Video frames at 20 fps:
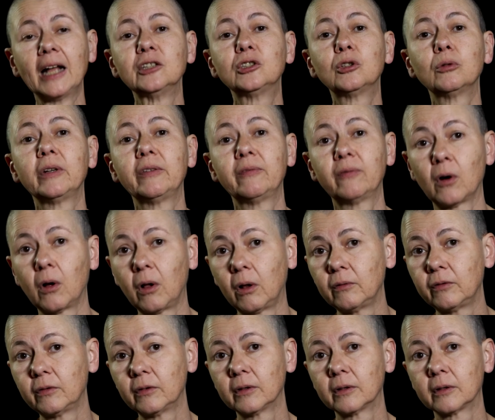and to
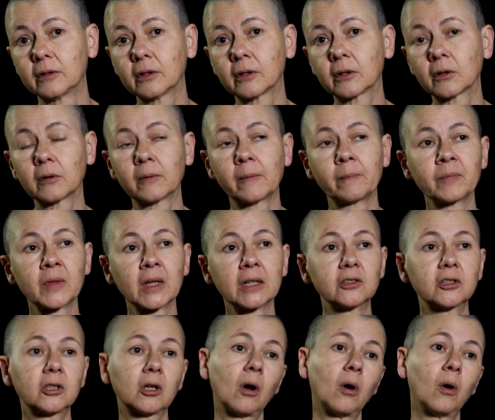evolve, you know.
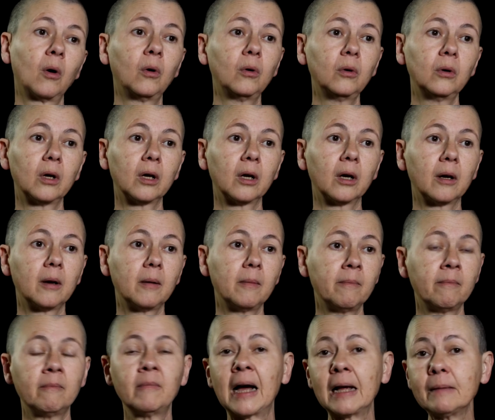So
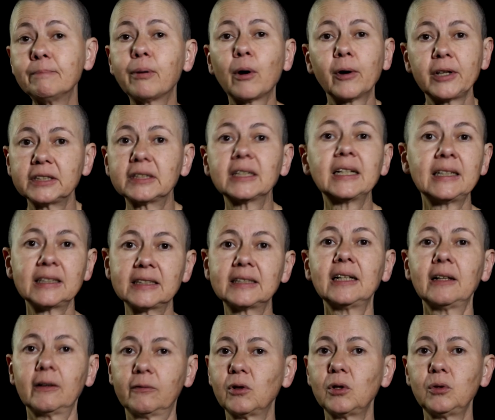my point is
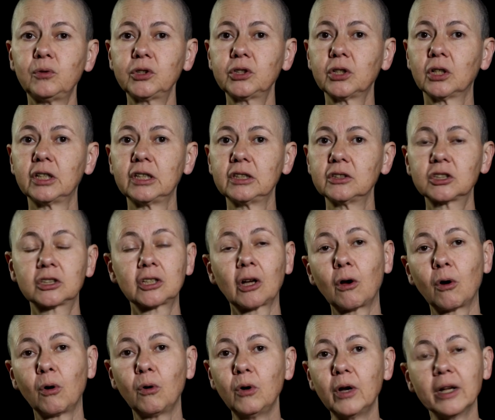the evolution.
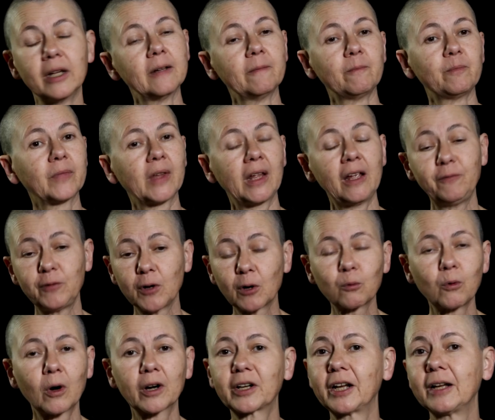So if
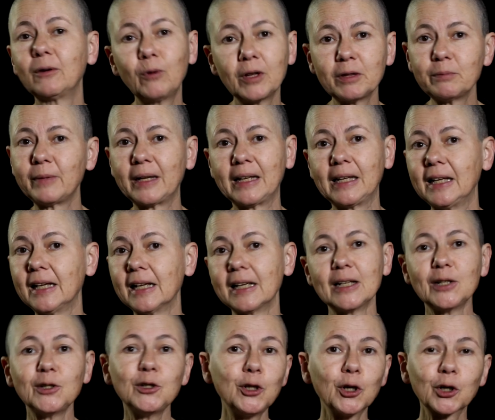you're working with me,
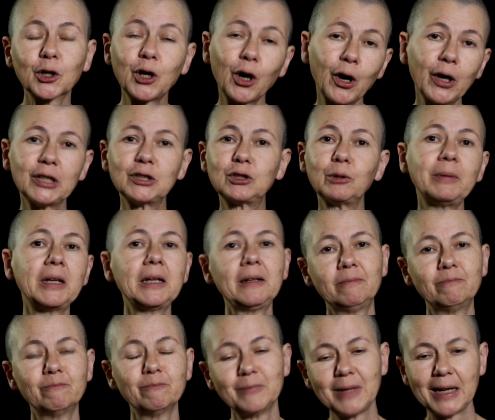you're going to be,
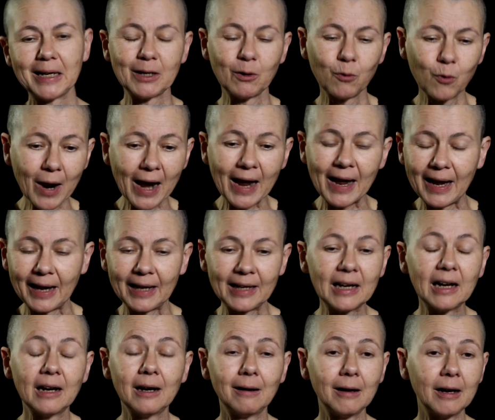in a
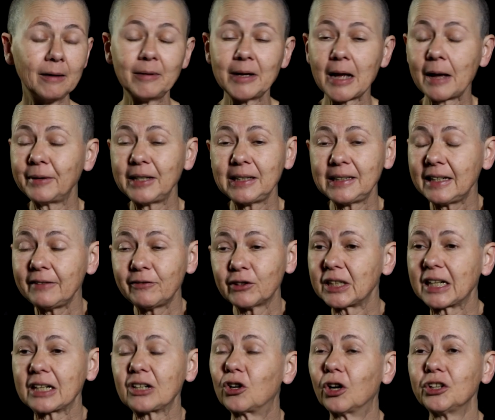way, I mean,
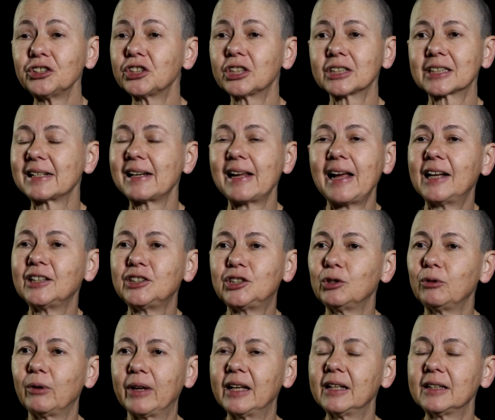even unconsciously I
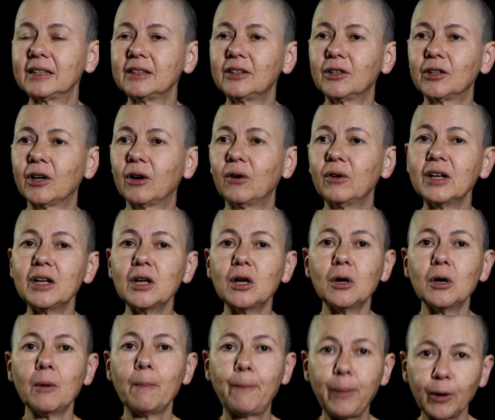do it, you know,
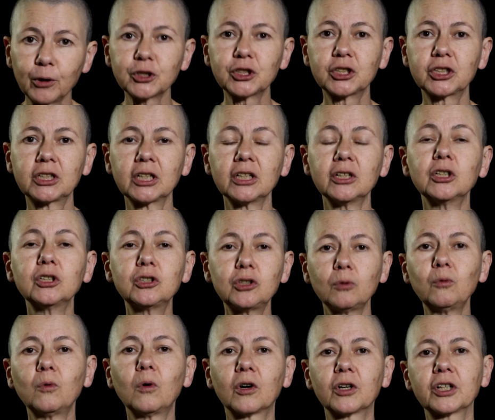pushed
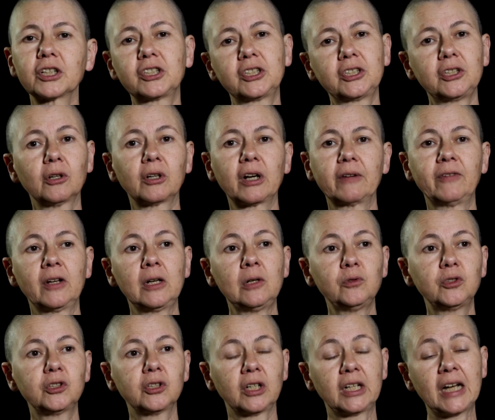towards your
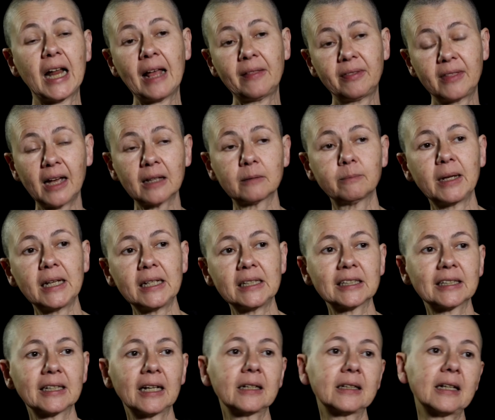evolution. And that
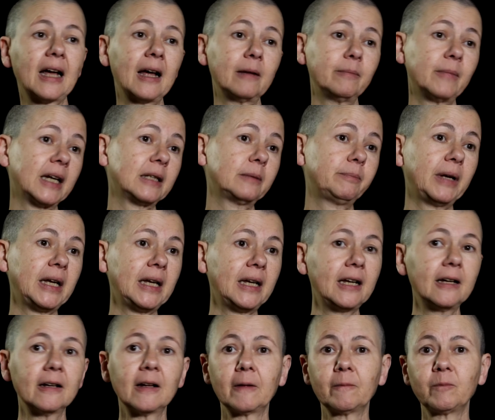means that I might
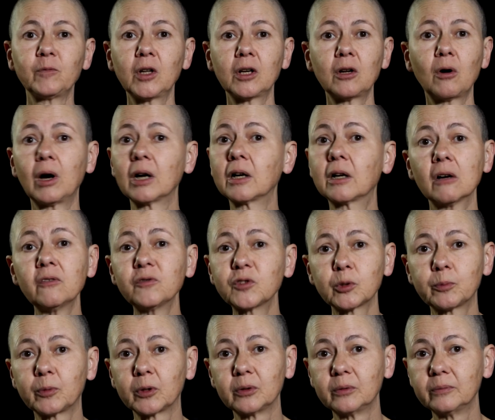be, you know,
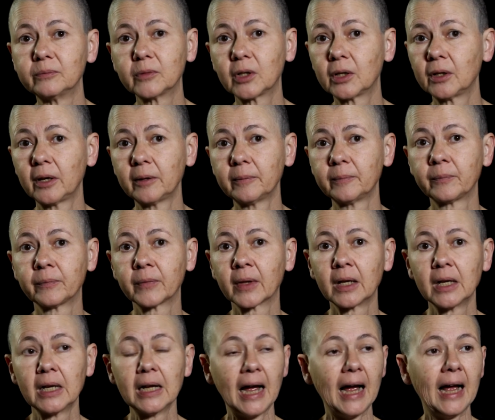uncomfortable, you know,
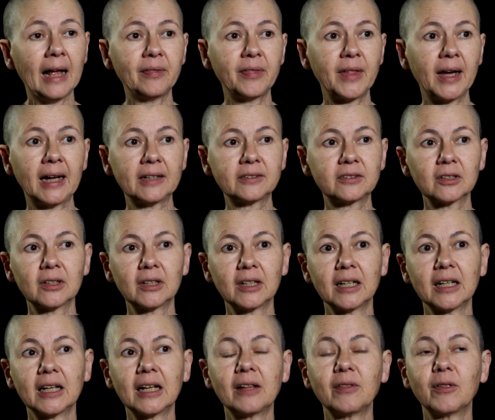and that
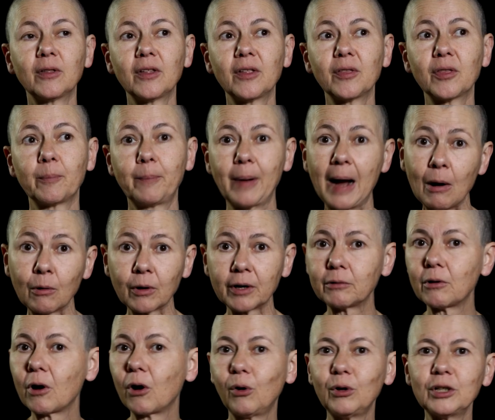the
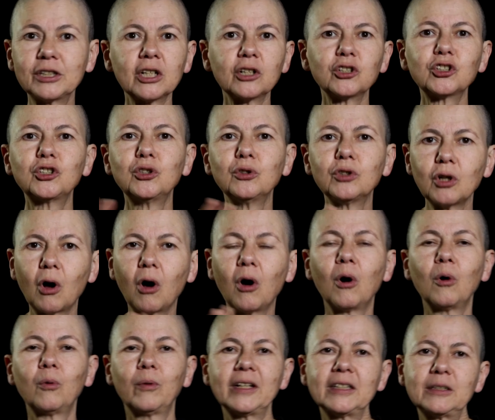power roles should
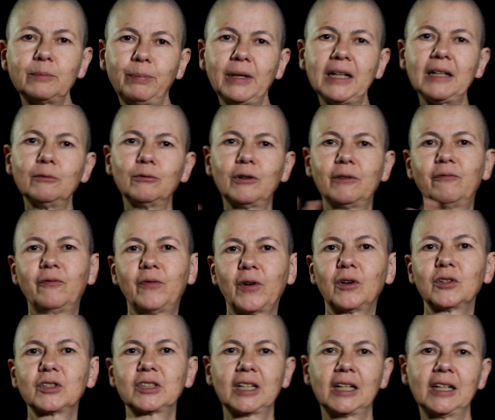always be
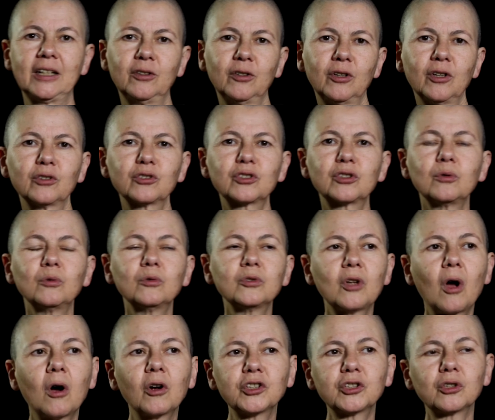reversing, you know,
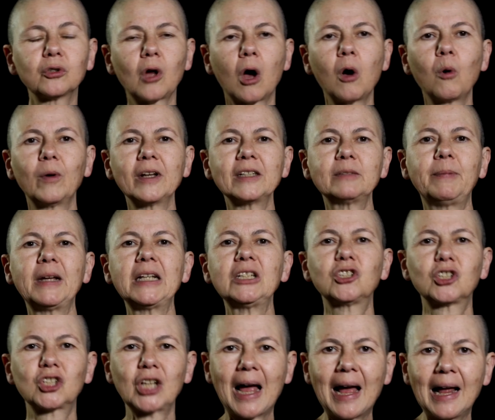should always be
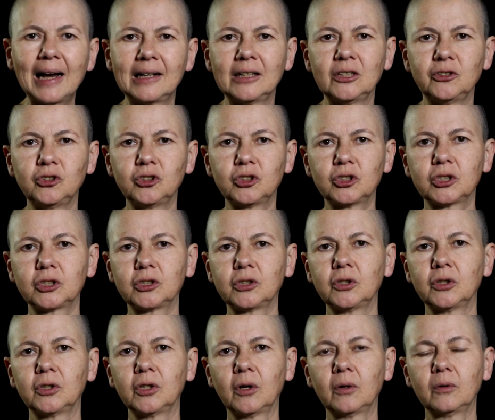challenged,
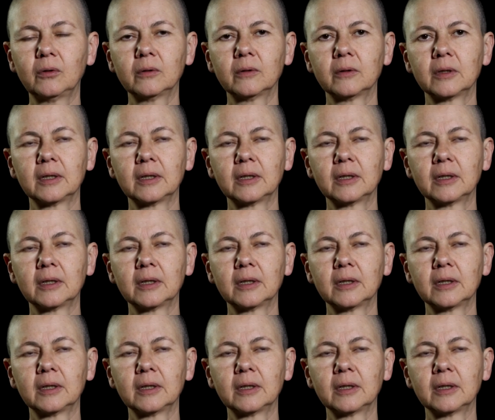you know.